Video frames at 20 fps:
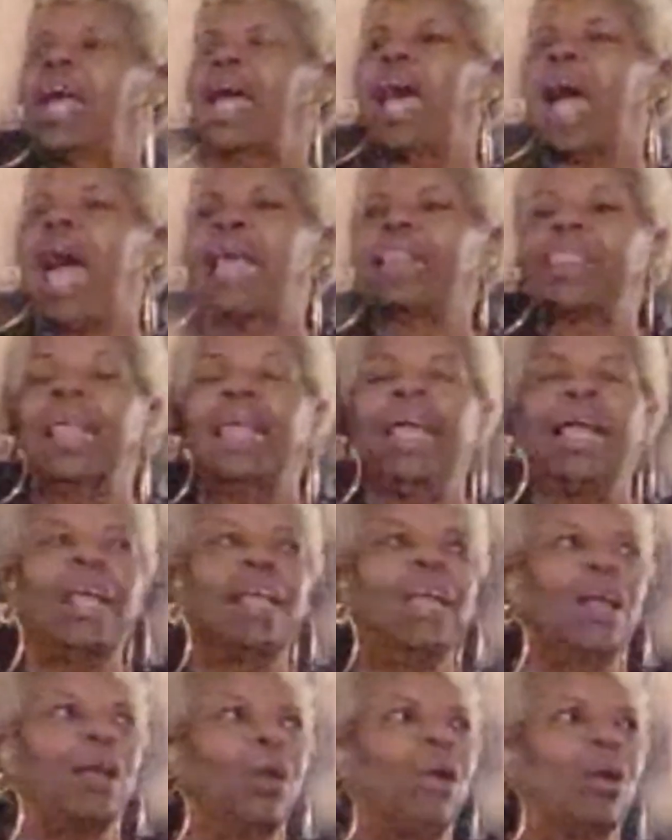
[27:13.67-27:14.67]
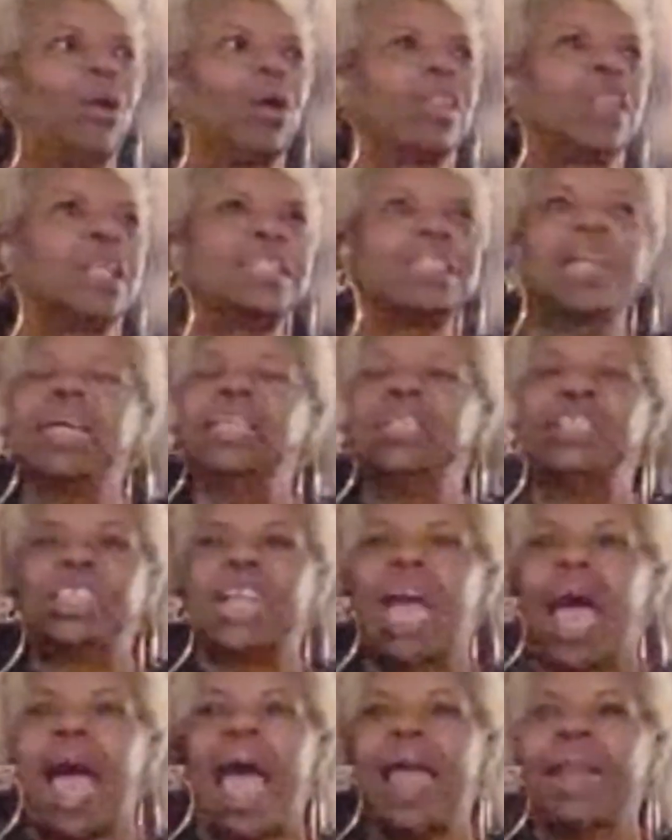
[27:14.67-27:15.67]
I think, the
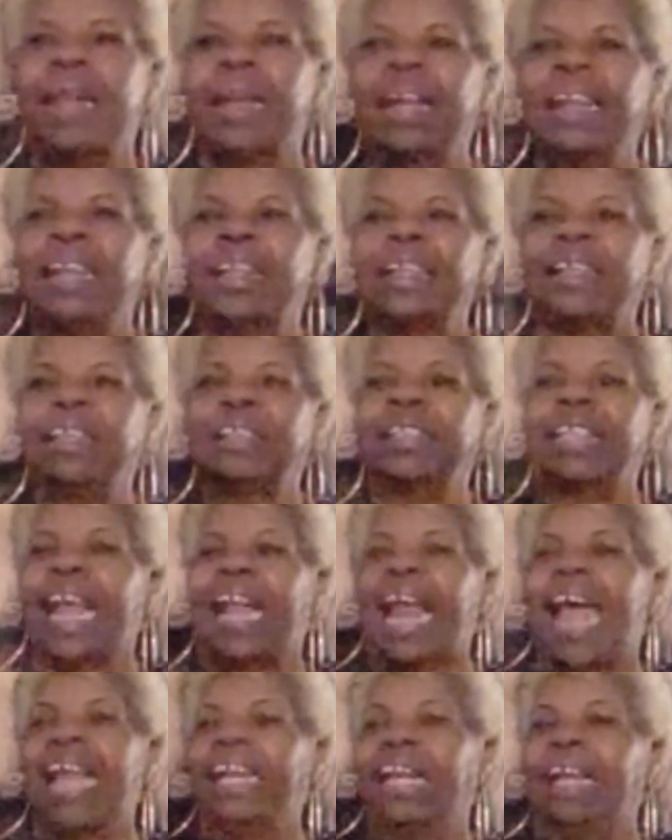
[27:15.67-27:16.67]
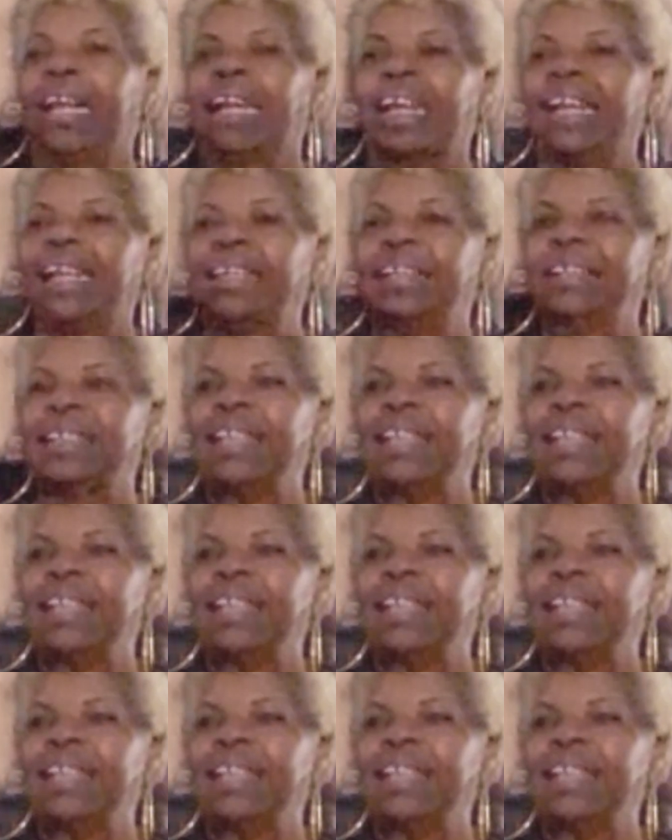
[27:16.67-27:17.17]
sunshine that I needed,